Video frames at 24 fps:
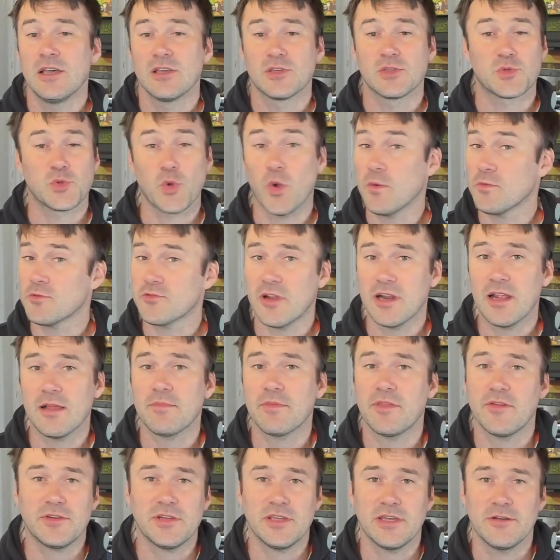Storm's right
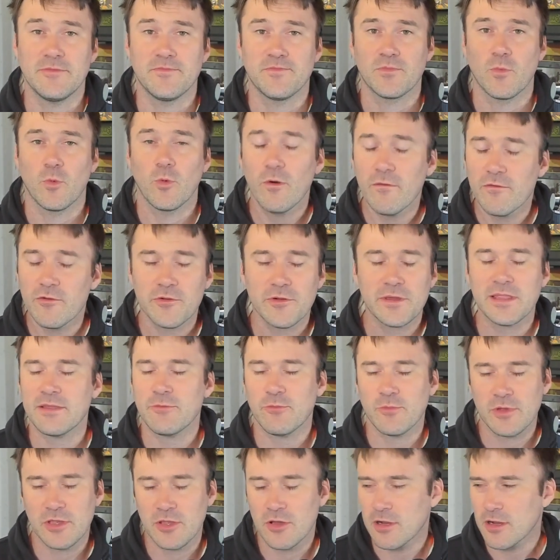up there too.
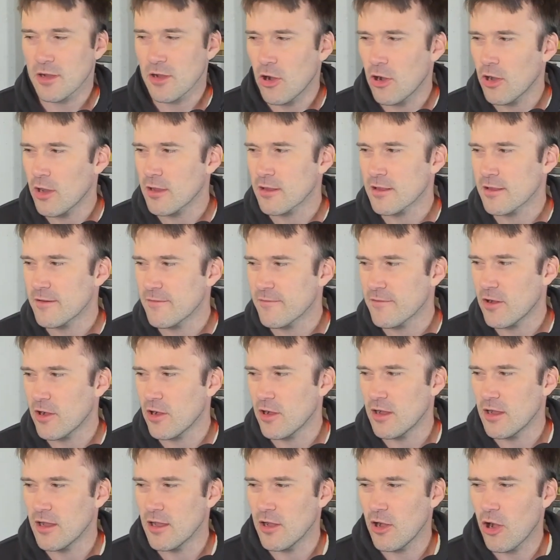Wolverine, we are kind of
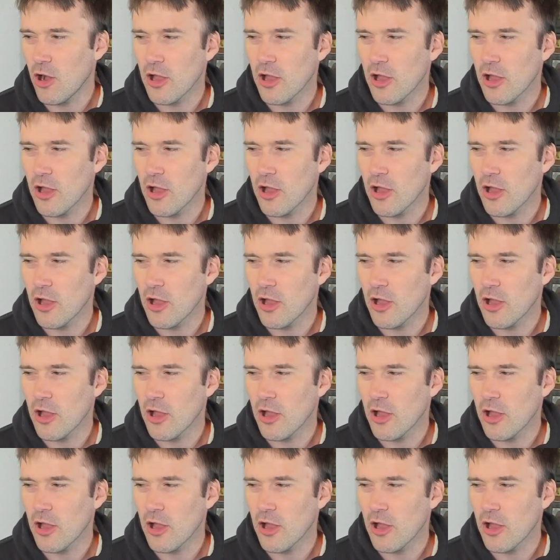uh,